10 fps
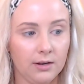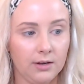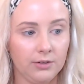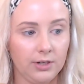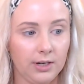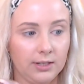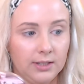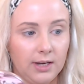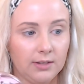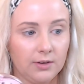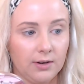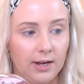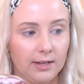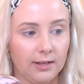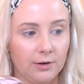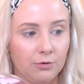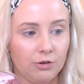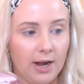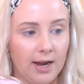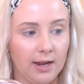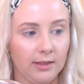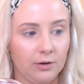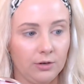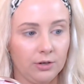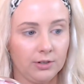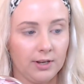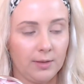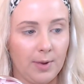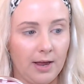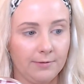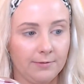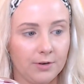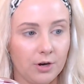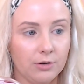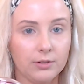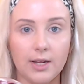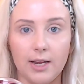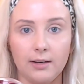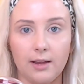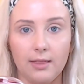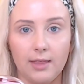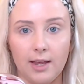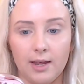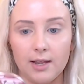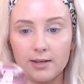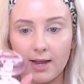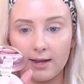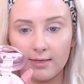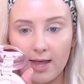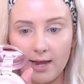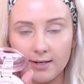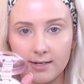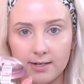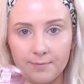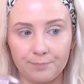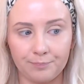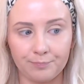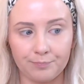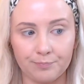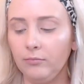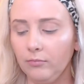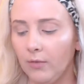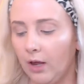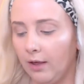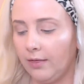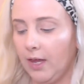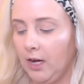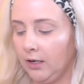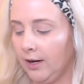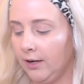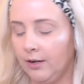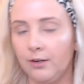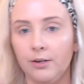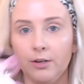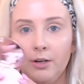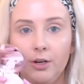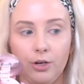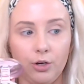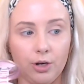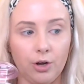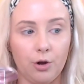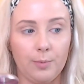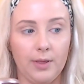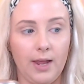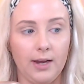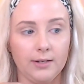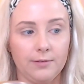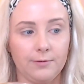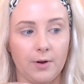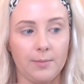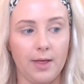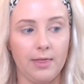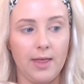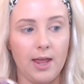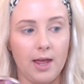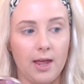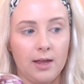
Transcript: So you can see it's got like the little tray, and usually the puff goes in there like that. Then you can open that from there,